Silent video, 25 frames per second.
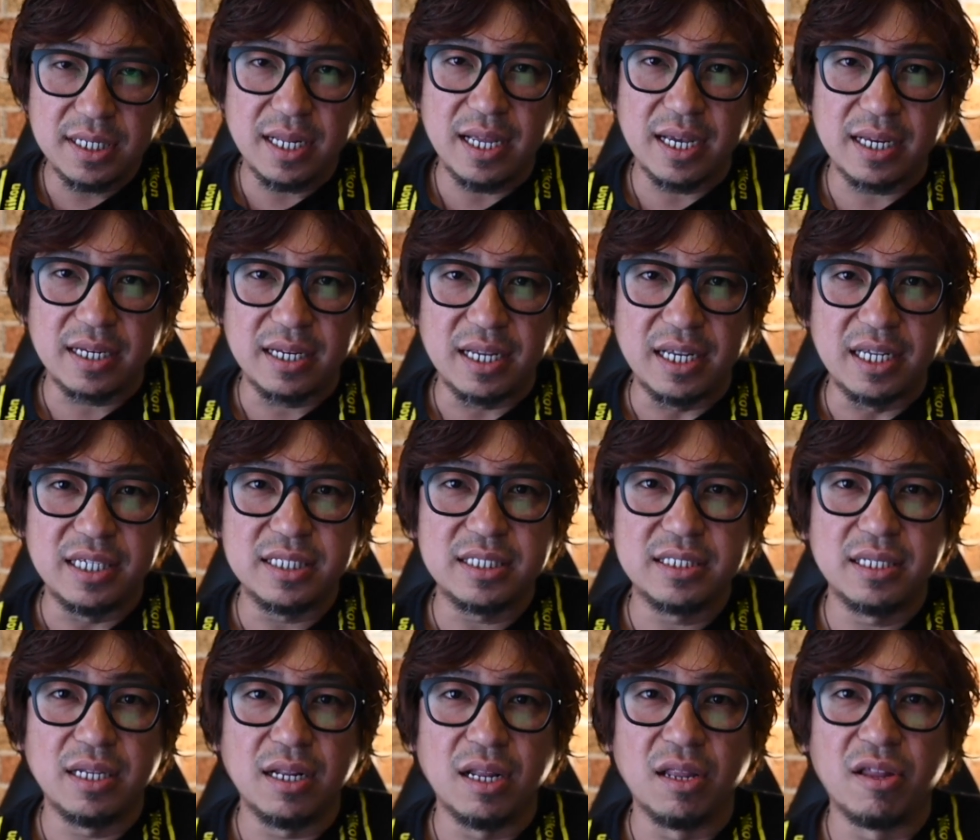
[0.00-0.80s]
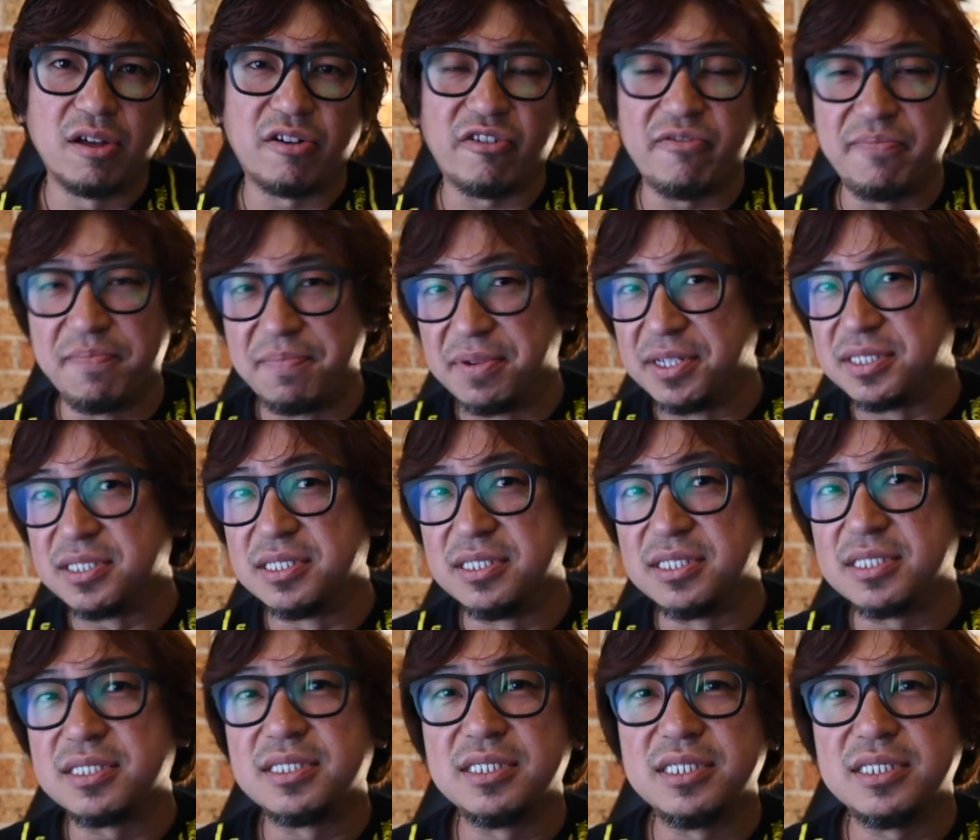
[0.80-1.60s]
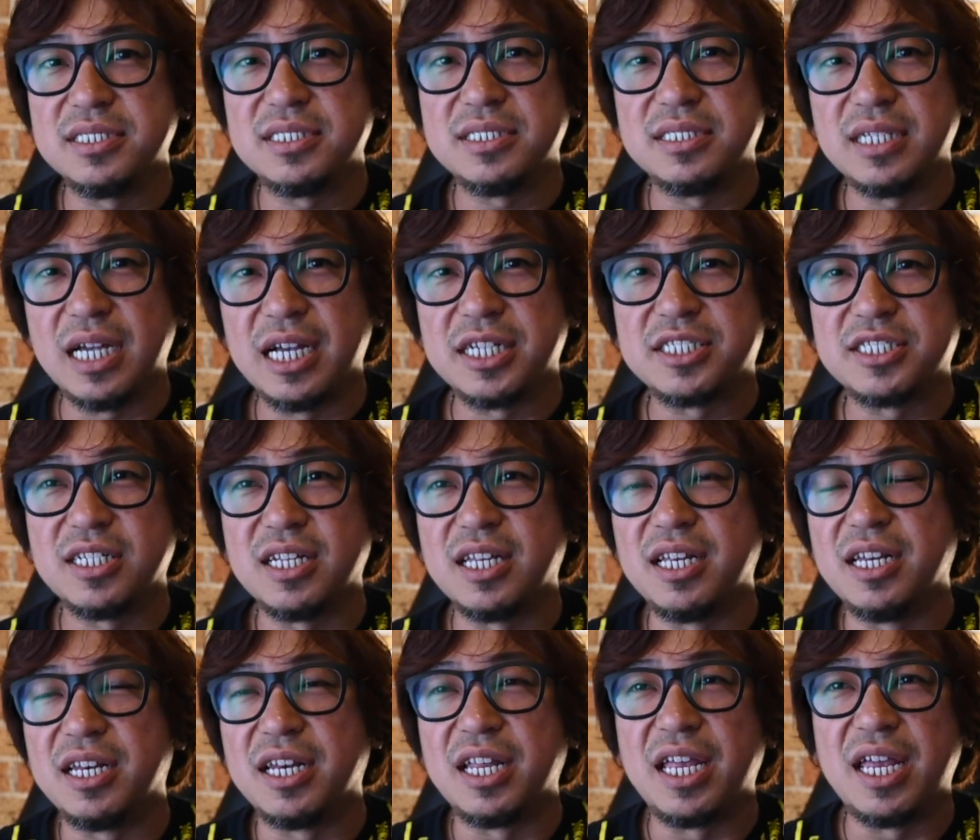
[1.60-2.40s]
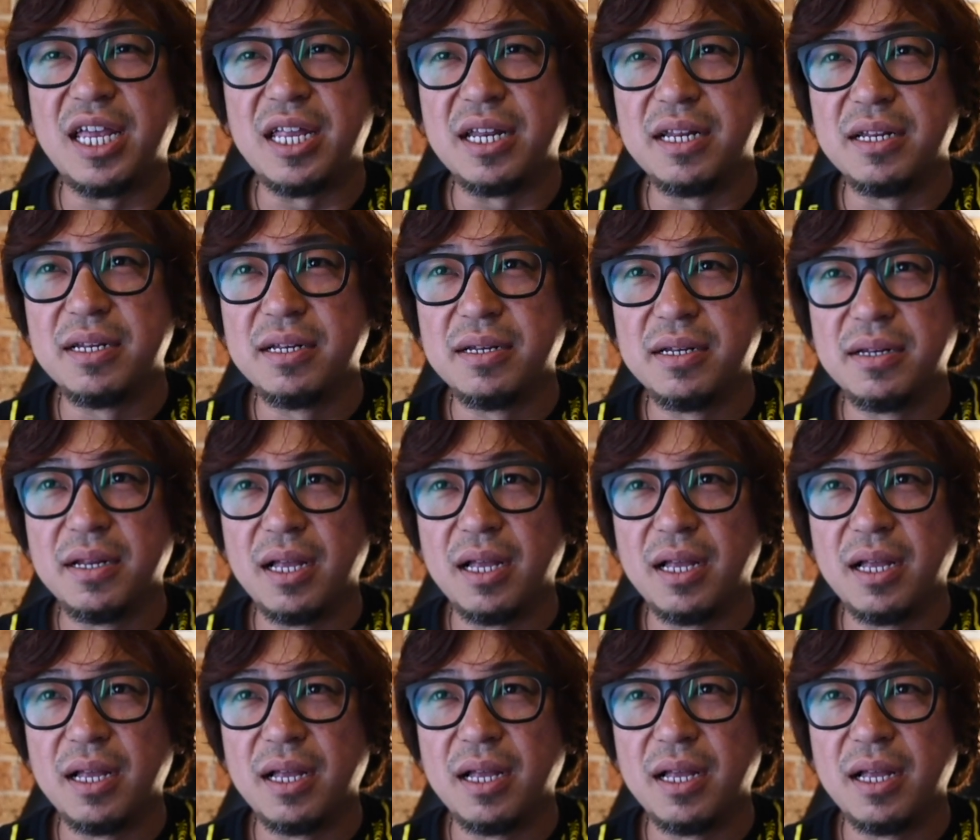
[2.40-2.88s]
like these, a lot of businesses actually need